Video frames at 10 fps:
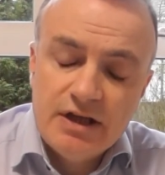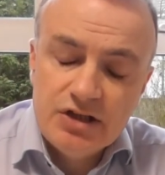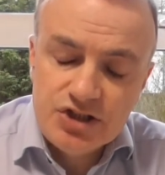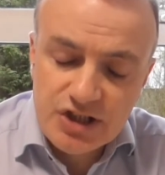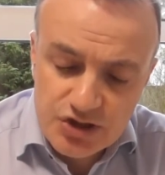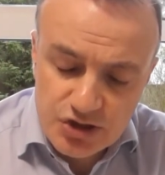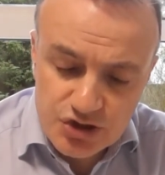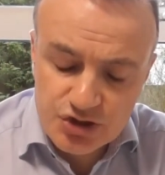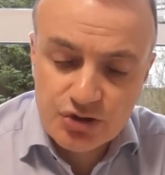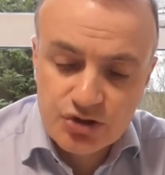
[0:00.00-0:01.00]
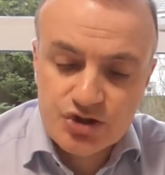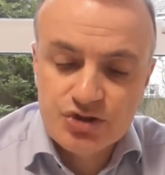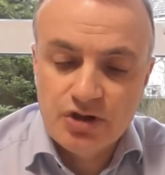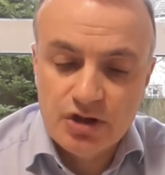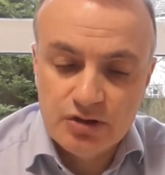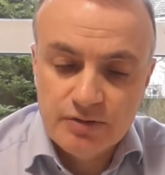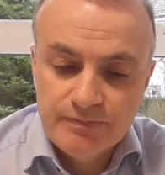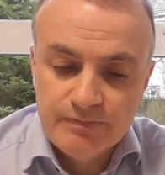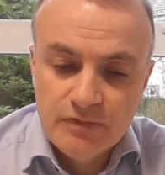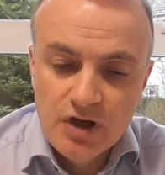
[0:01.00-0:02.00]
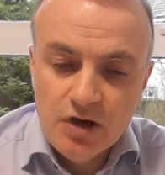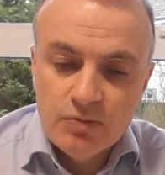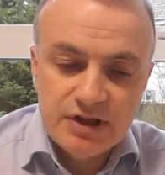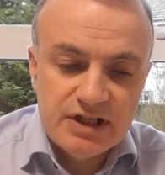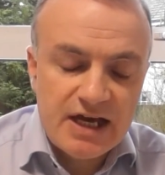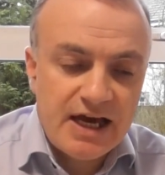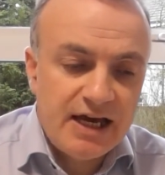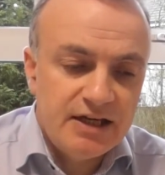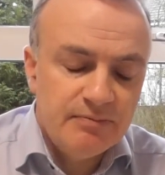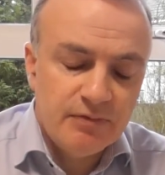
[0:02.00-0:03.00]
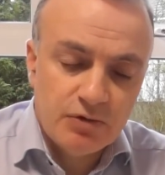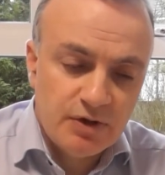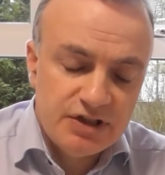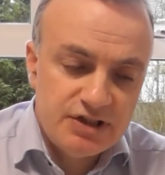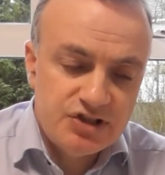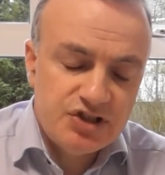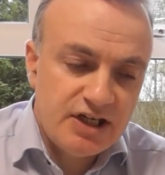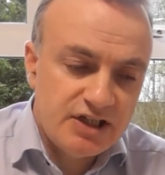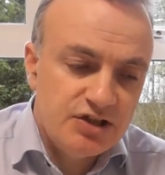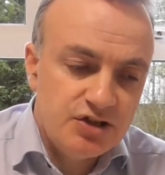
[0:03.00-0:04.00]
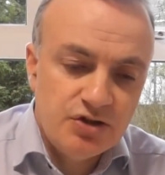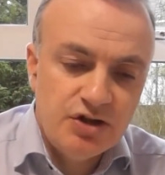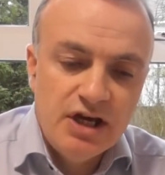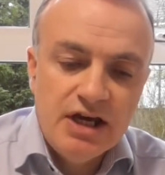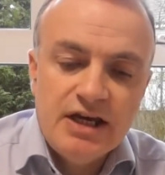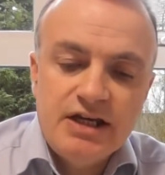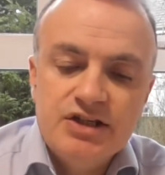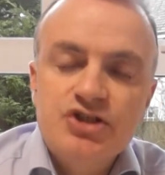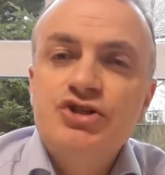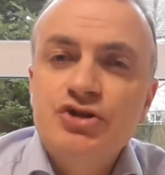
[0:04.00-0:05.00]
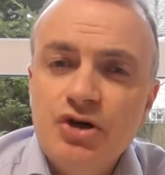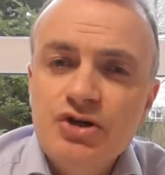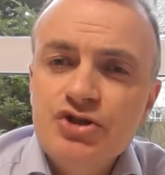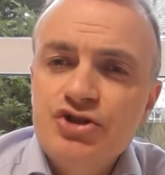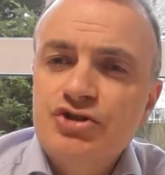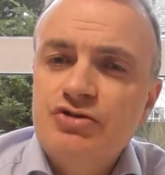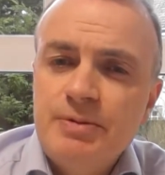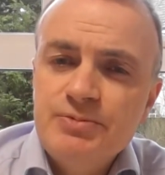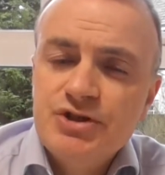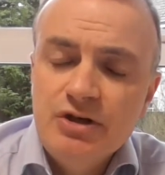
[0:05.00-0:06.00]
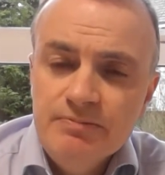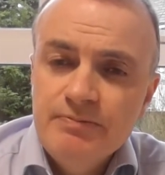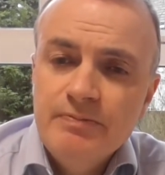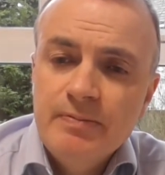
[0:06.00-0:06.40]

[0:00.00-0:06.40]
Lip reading: Jesus stood strong. What did Satan do? He distorted Scripture.